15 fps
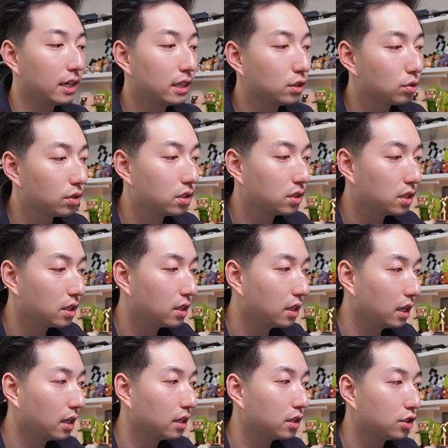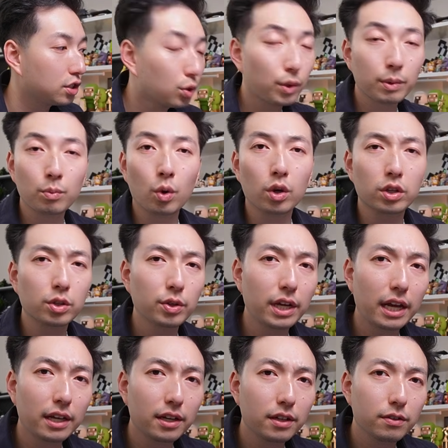interested in doing more
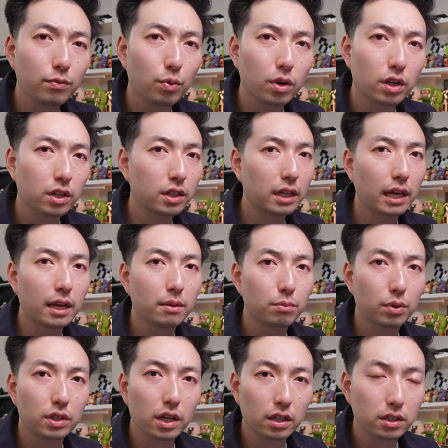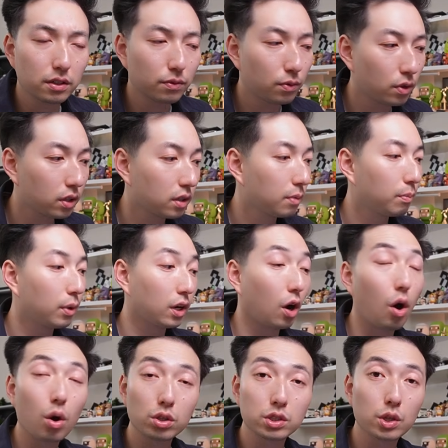creative work and productive work, but
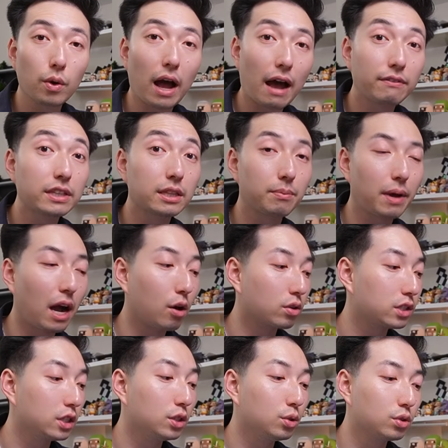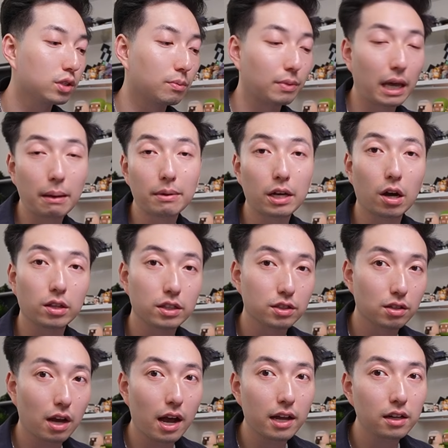also having the power to do some gaming on the
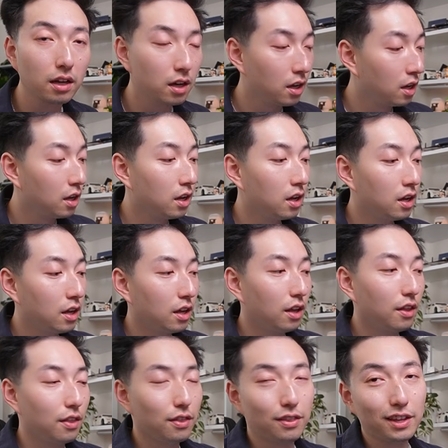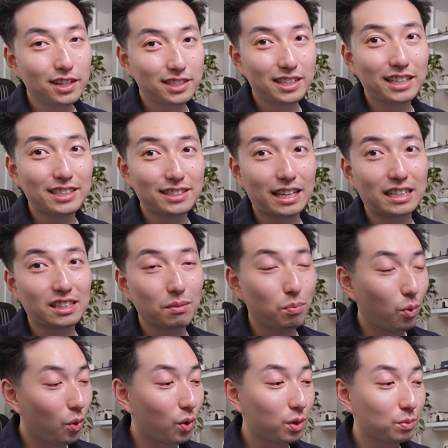side, this is like the
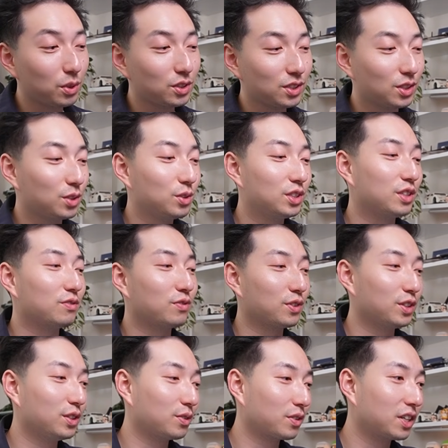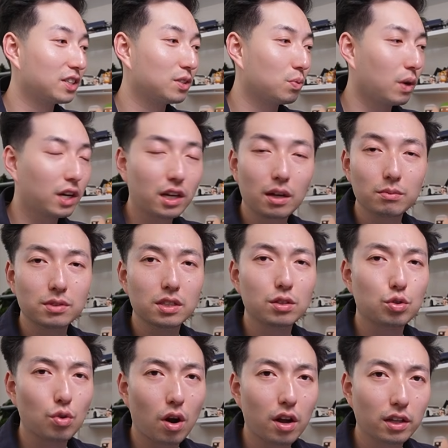portable solution for you. Because when it comes to
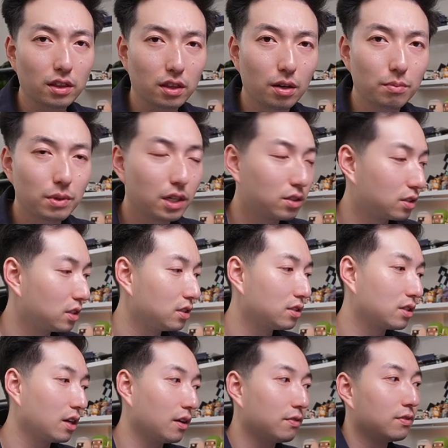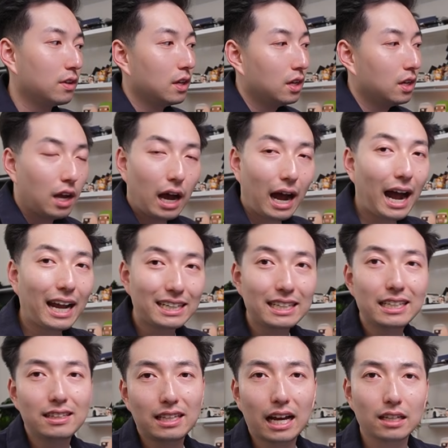drawing thumbnails and stuff, I
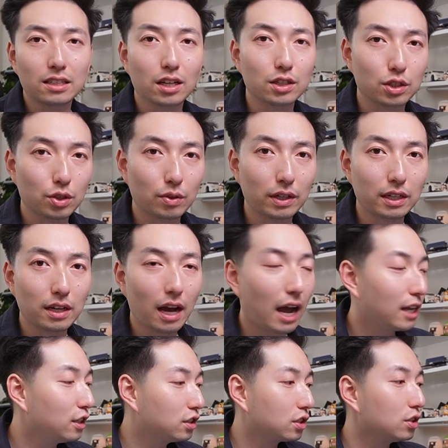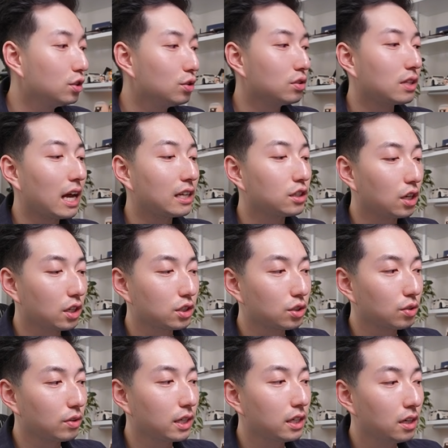need that touchscreen. I used to use that
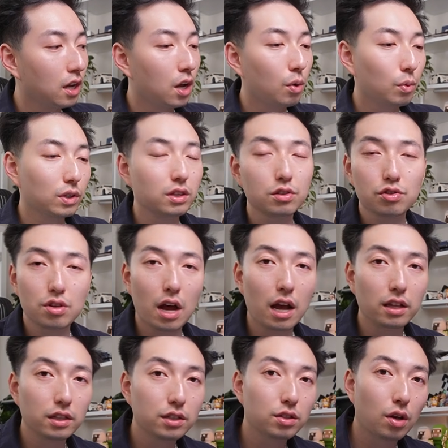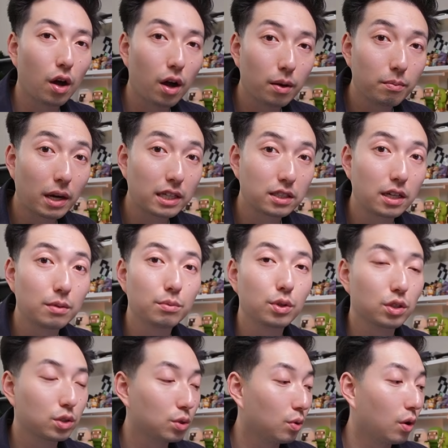touchscreen with the stylus on my
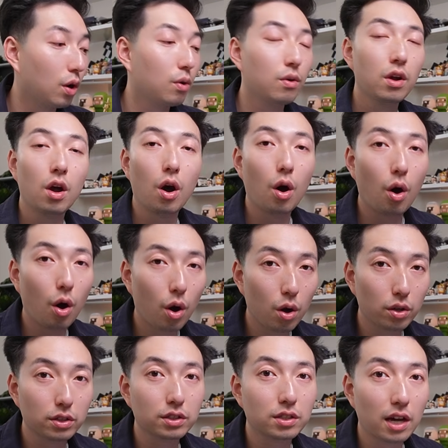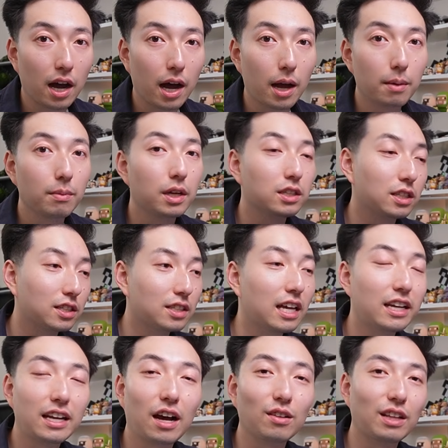ZenBook Duo all the time to
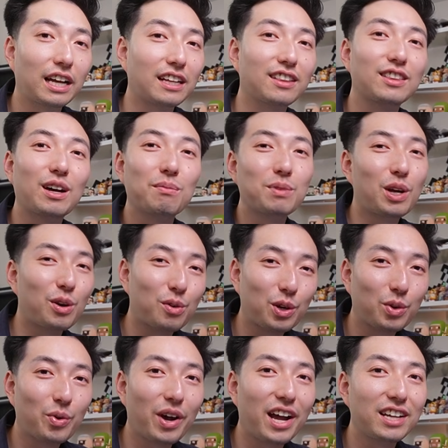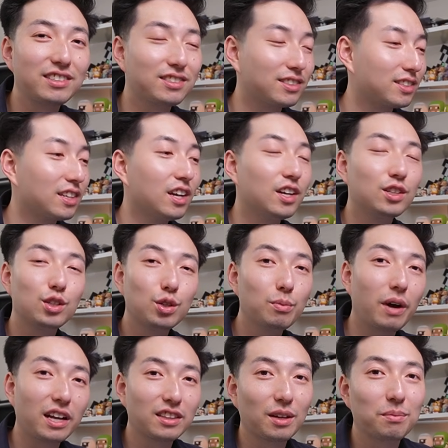send out like thumbnail requests to
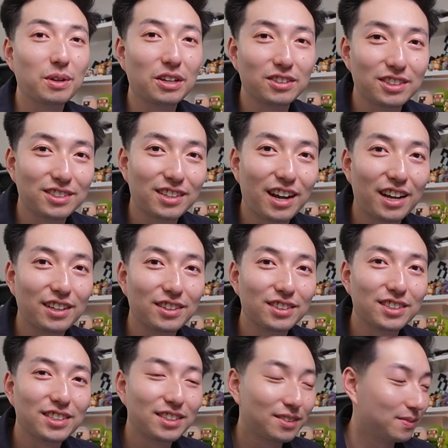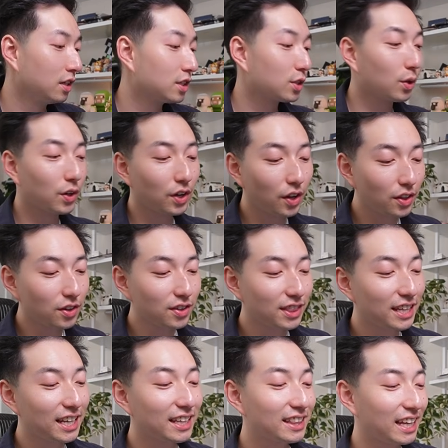my thumbnail designers. So another
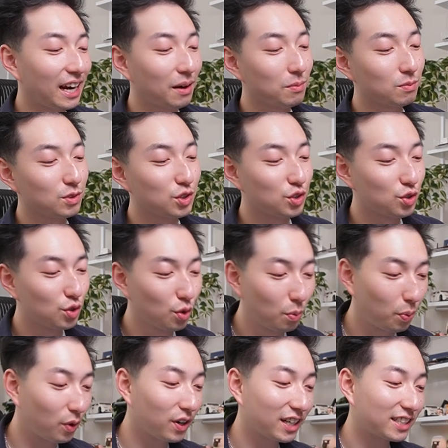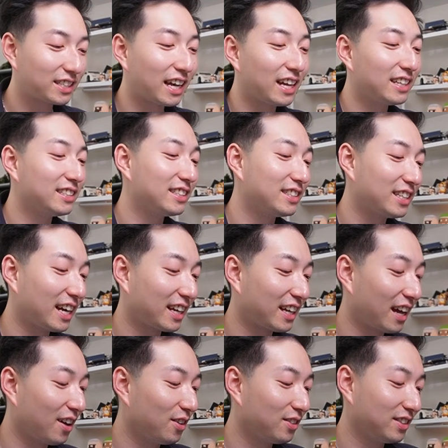thing that I'm super excited to check
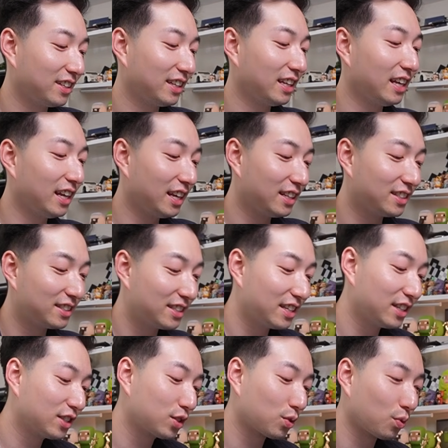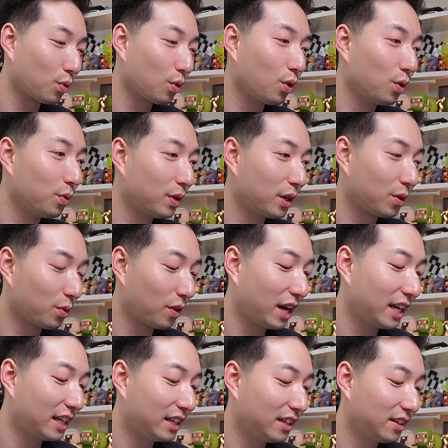out is this scroll wheel
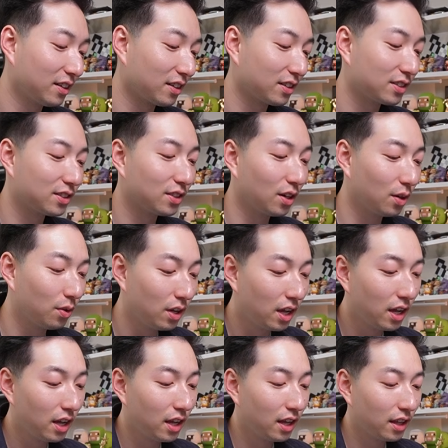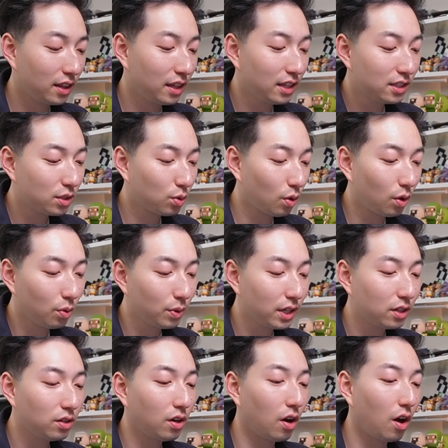right here. So this scroll
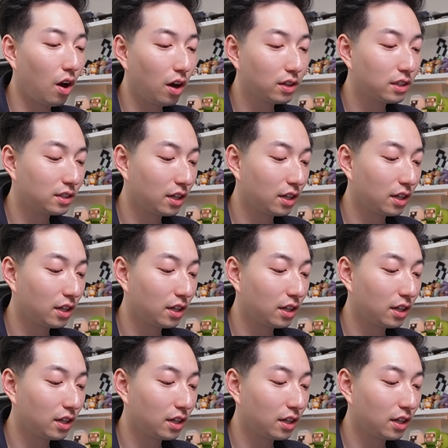wheel on the